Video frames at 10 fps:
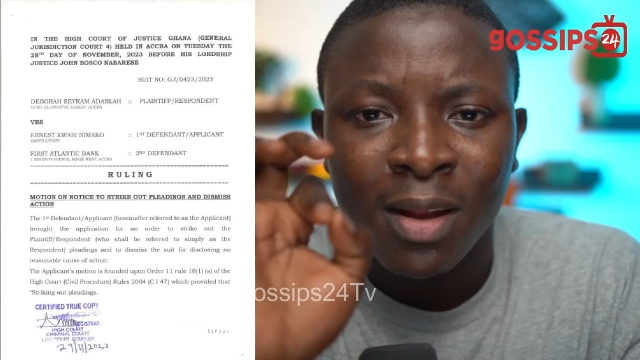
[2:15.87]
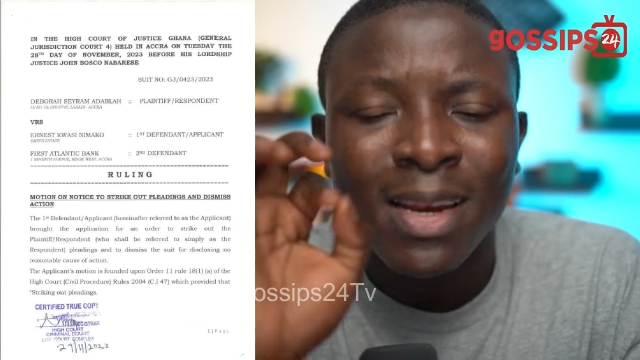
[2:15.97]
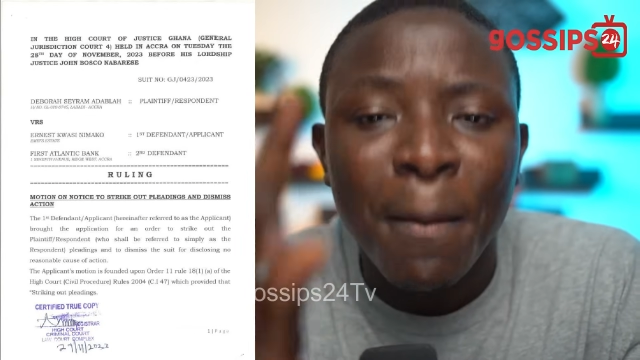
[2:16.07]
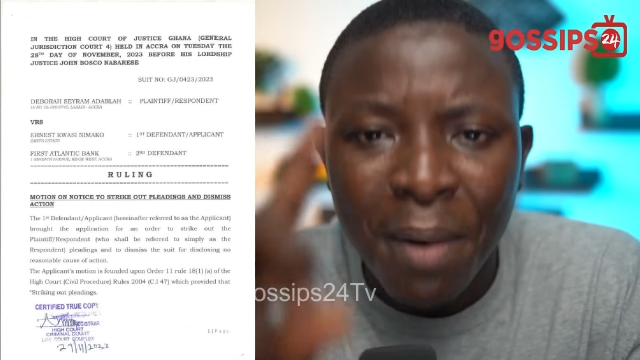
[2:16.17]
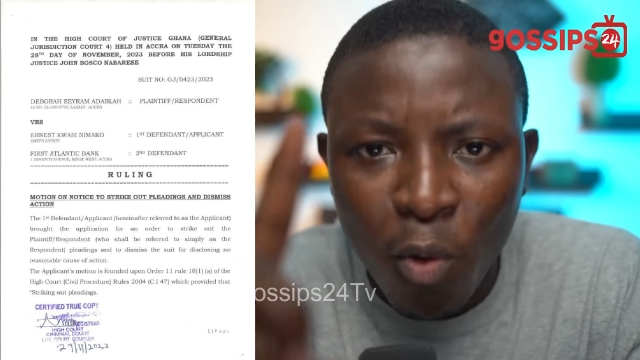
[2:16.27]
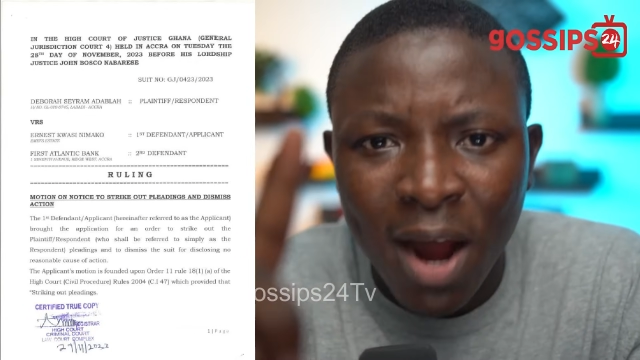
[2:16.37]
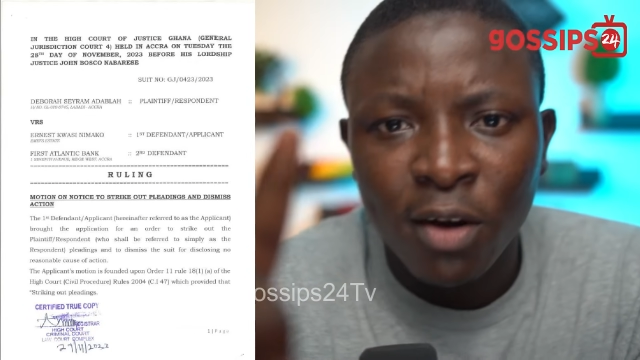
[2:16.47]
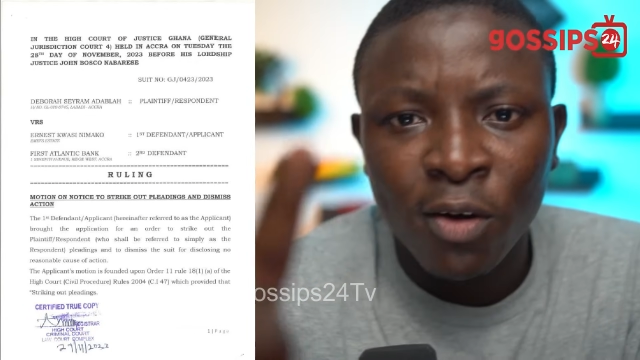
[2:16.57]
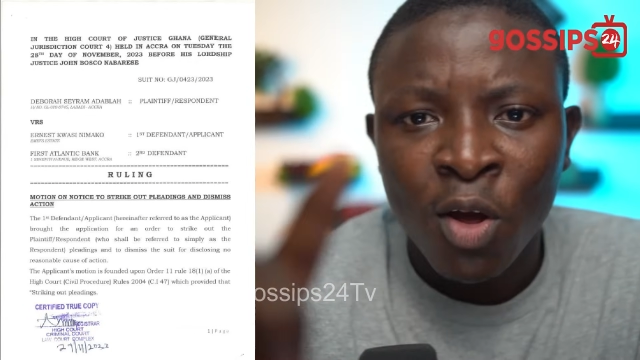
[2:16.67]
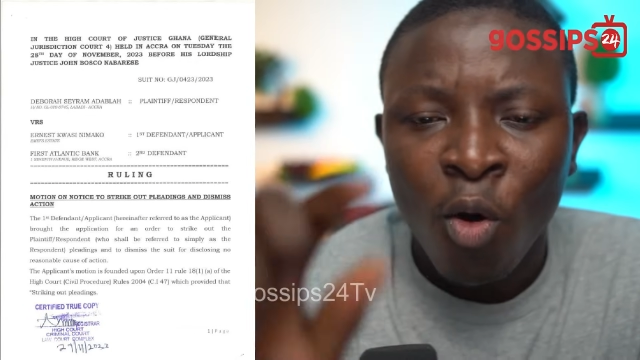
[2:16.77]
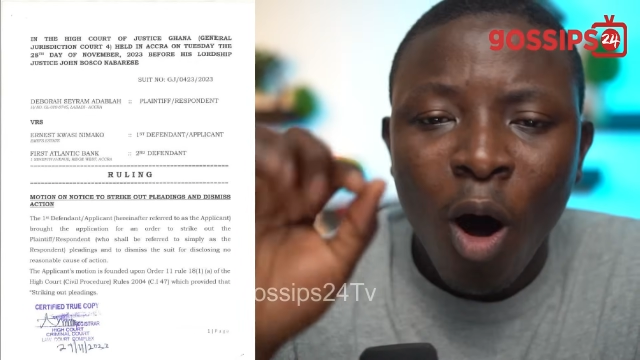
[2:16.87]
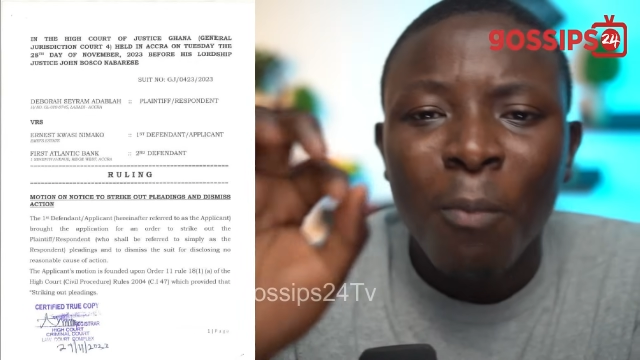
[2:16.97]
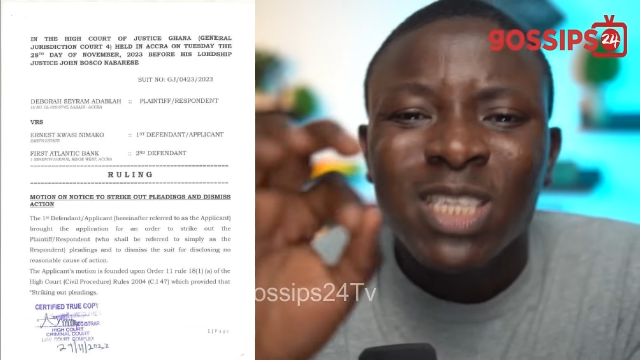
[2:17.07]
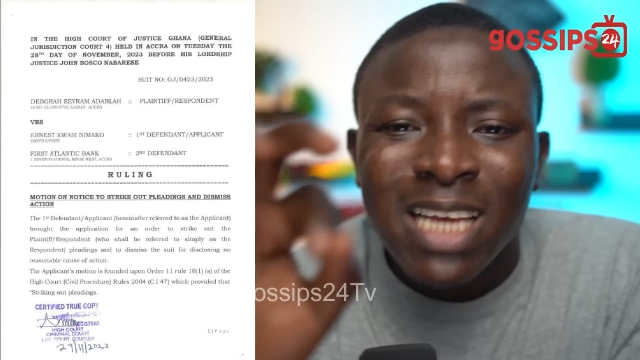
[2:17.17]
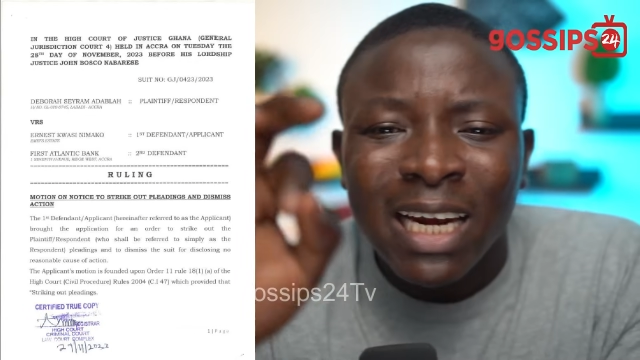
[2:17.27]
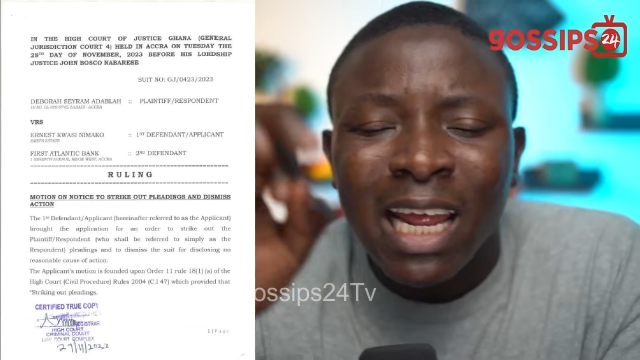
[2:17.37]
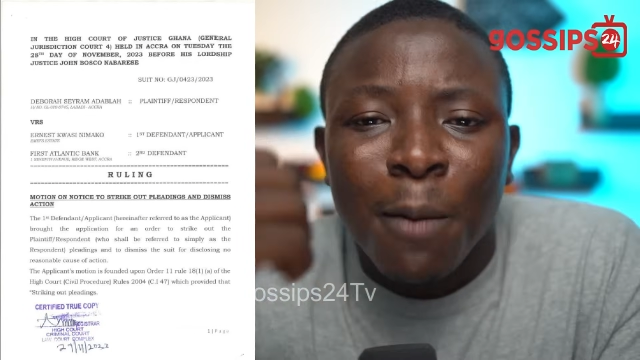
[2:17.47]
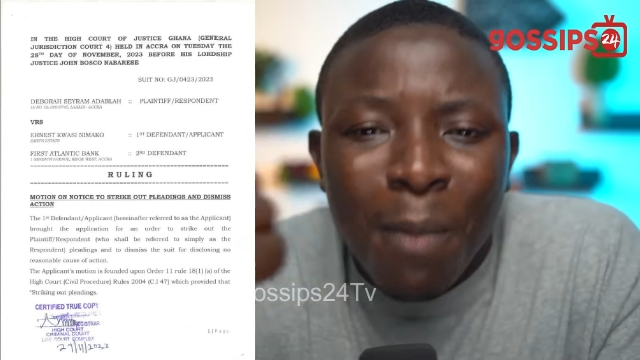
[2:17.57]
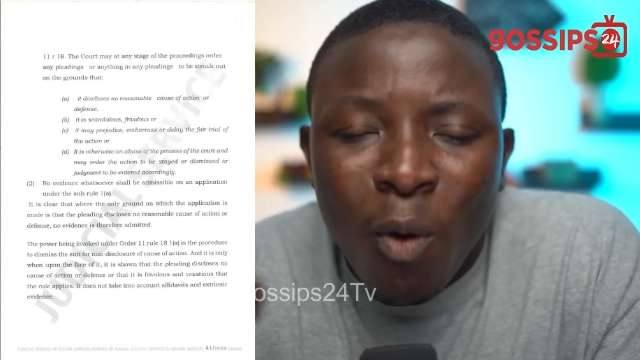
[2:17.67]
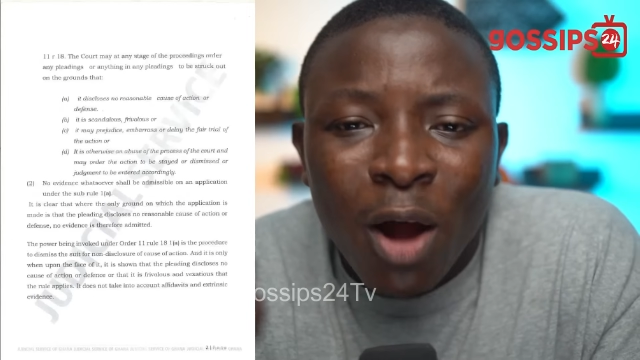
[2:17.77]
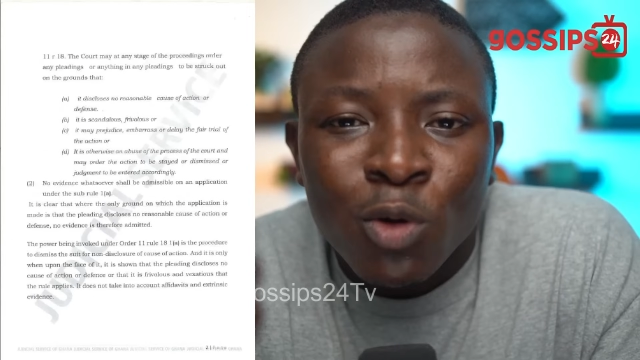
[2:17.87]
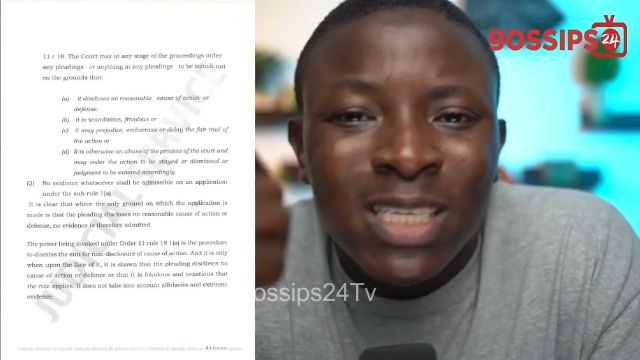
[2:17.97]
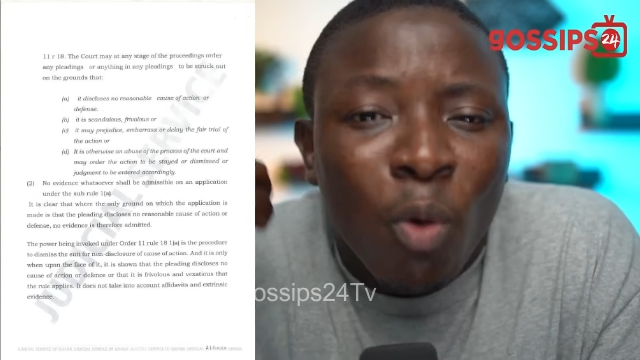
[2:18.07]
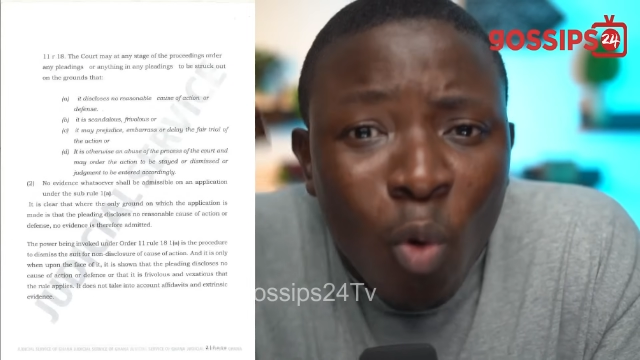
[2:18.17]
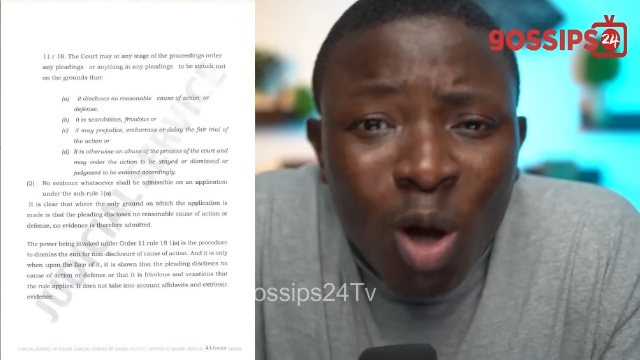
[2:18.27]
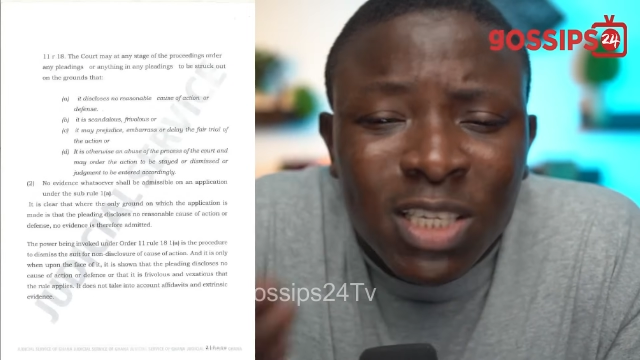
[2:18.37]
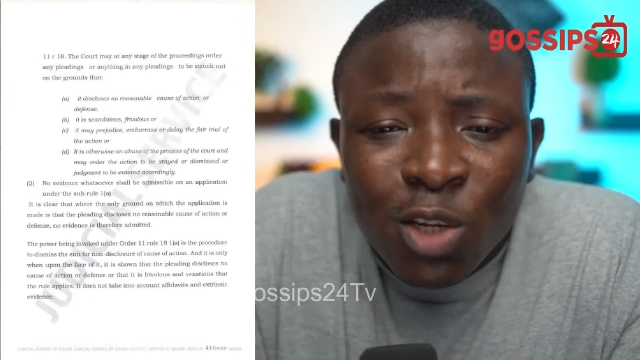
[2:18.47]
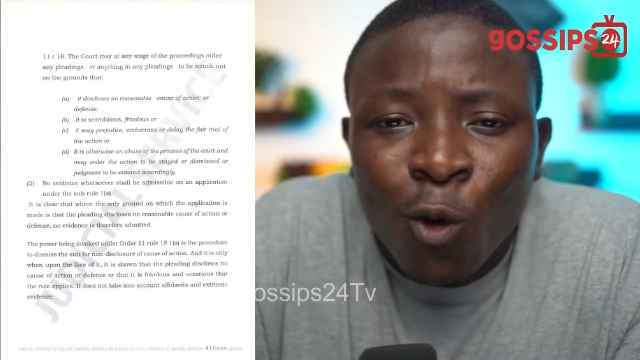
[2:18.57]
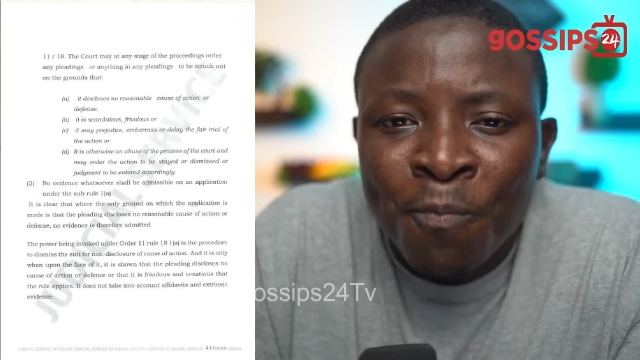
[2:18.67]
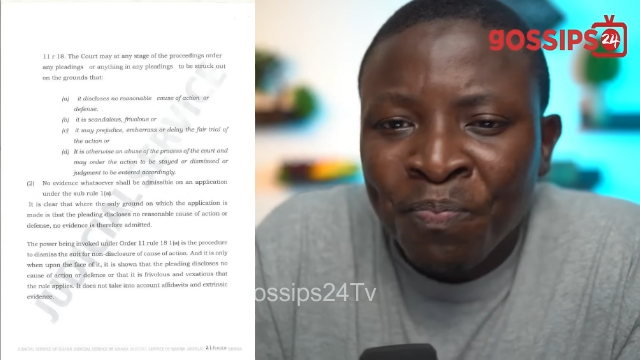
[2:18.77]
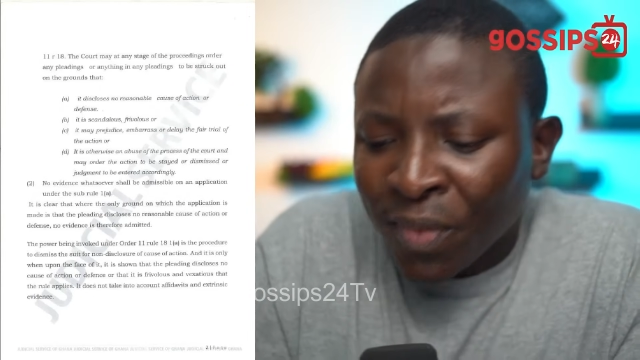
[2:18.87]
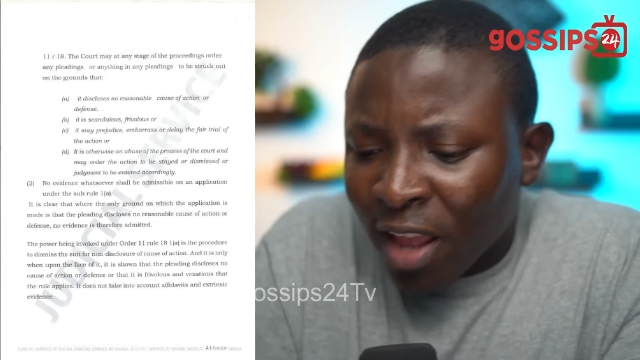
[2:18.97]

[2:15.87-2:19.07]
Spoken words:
Number one, almost say under number one, no, say, court, no,